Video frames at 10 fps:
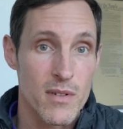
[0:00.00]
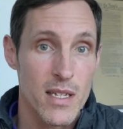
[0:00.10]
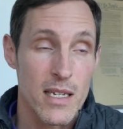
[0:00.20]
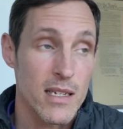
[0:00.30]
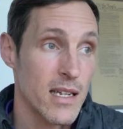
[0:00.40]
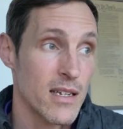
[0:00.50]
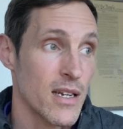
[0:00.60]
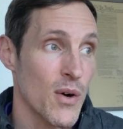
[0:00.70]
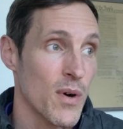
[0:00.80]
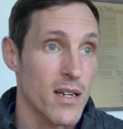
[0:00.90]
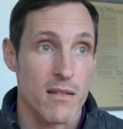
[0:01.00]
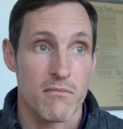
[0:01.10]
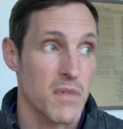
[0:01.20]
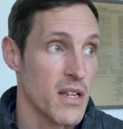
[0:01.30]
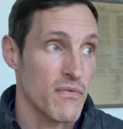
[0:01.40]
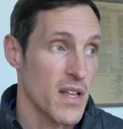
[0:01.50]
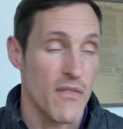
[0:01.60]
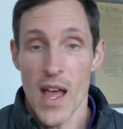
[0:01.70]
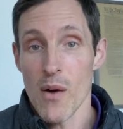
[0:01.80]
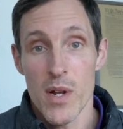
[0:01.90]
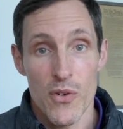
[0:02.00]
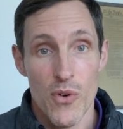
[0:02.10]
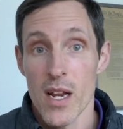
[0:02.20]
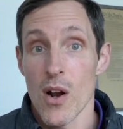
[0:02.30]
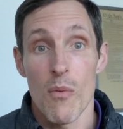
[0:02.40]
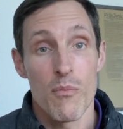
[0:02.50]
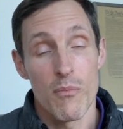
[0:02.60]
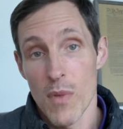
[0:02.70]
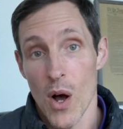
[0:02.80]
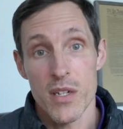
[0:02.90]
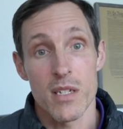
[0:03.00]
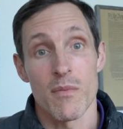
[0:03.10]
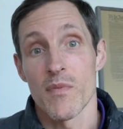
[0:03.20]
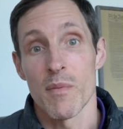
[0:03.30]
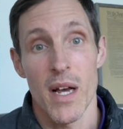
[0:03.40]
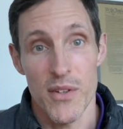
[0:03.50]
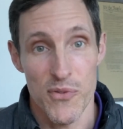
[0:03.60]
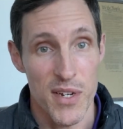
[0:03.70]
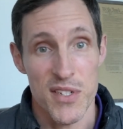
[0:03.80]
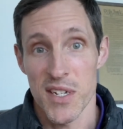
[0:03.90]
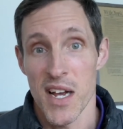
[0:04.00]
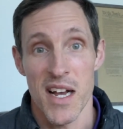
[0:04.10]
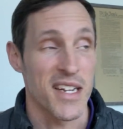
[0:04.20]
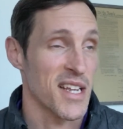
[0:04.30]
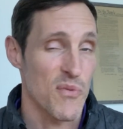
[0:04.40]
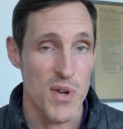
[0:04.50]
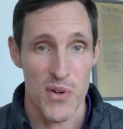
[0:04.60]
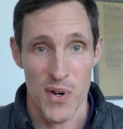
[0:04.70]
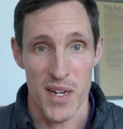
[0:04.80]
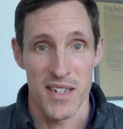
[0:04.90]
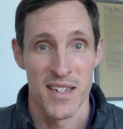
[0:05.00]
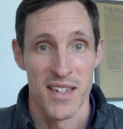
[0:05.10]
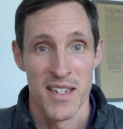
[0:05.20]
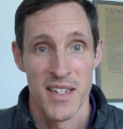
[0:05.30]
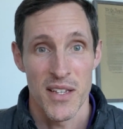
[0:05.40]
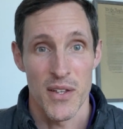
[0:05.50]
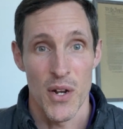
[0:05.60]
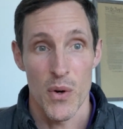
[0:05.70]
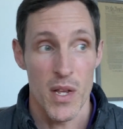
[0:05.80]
And you know what? If that went great, awesome. By the grace of God, it went great. You know,